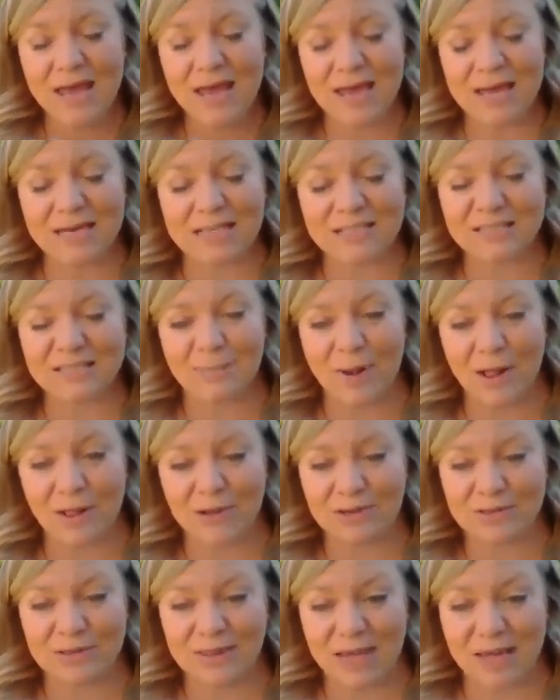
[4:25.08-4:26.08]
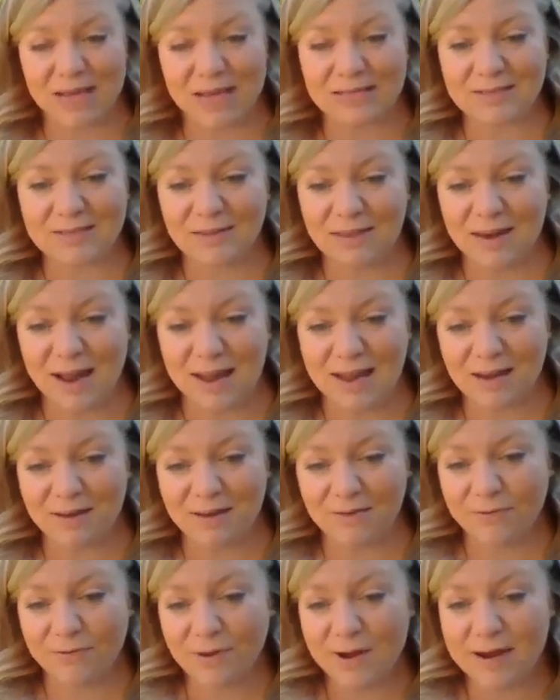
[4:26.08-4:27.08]
into smaller things so that I can
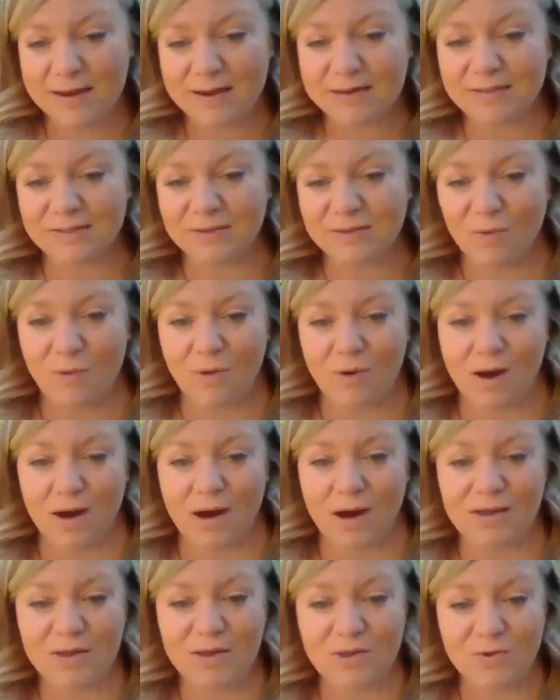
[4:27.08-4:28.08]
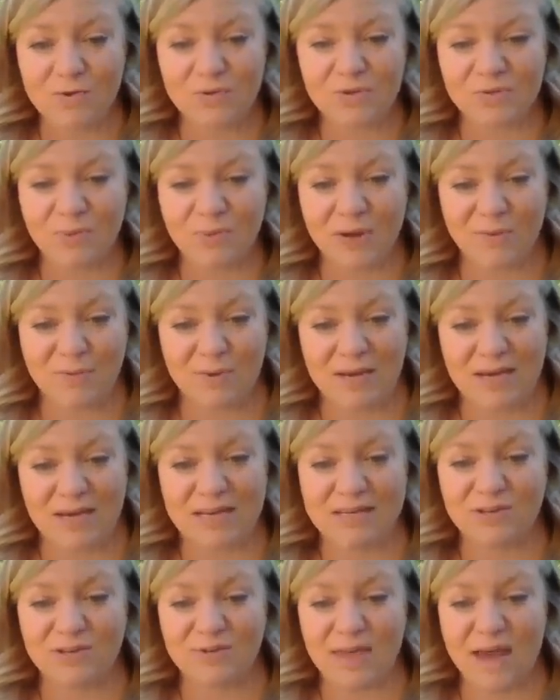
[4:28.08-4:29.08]
freeze or use what we
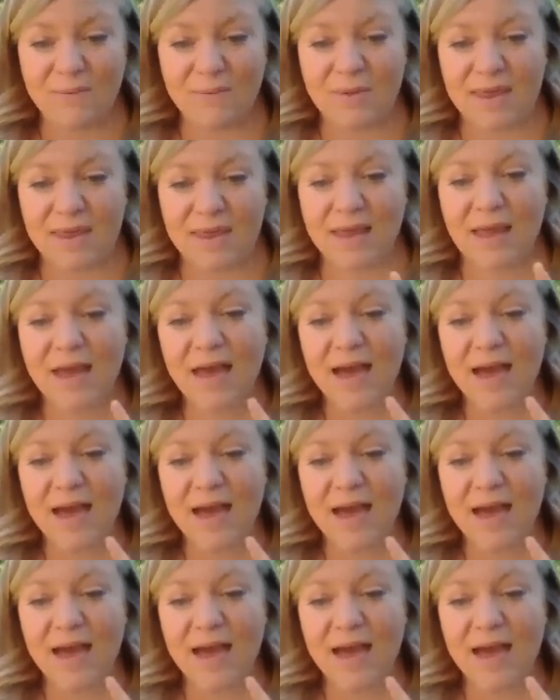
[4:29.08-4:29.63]
need to that week.